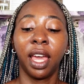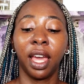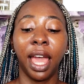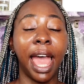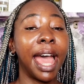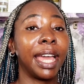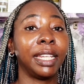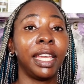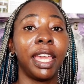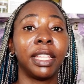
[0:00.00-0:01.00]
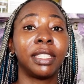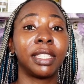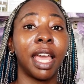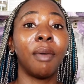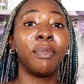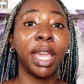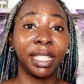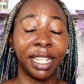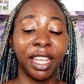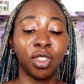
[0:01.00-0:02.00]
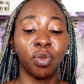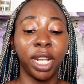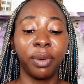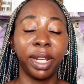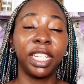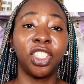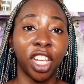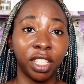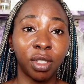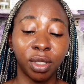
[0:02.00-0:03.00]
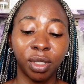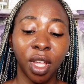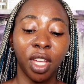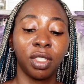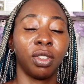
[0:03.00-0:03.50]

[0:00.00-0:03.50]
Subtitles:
and it's amazing. It's really gentle.